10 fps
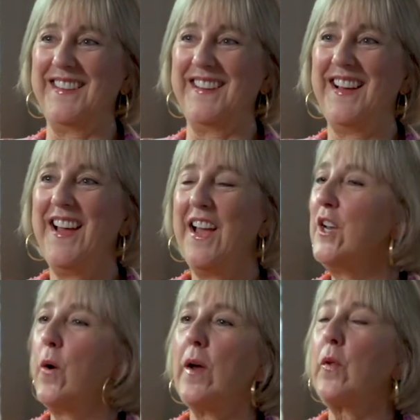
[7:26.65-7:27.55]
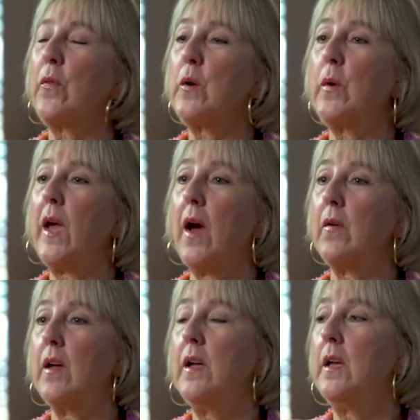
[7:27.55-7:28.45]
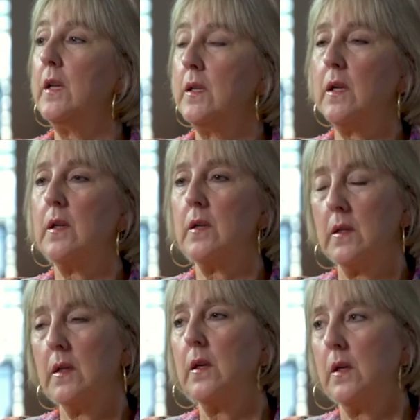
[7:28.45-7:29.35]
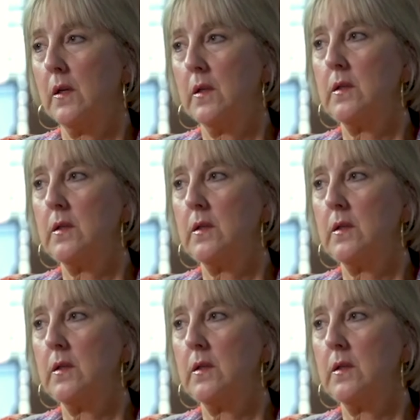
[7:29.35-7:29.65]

So no, I don't think we have. be fourteen percent growth.